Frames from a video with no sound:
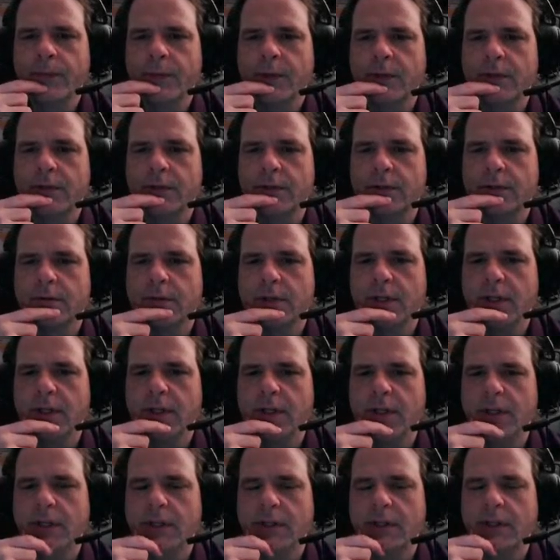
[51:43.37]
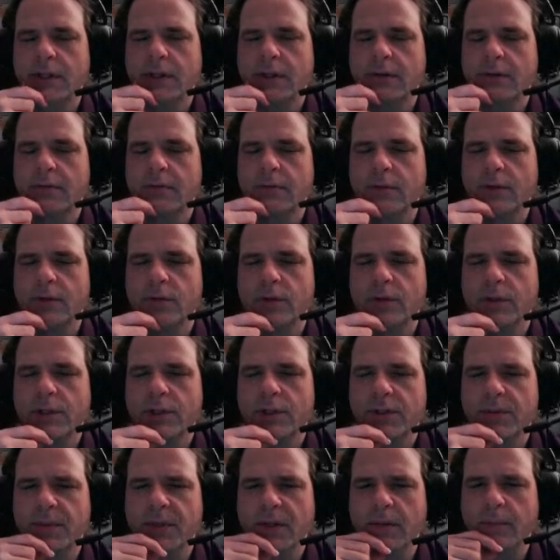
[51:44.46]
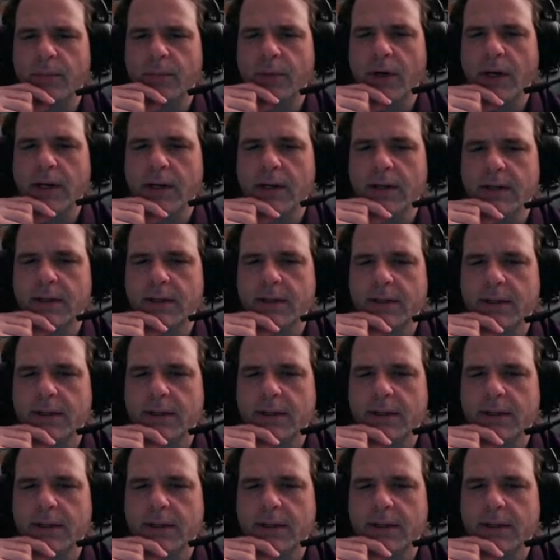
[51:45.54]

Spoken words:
the screen color, which really should be the brightness.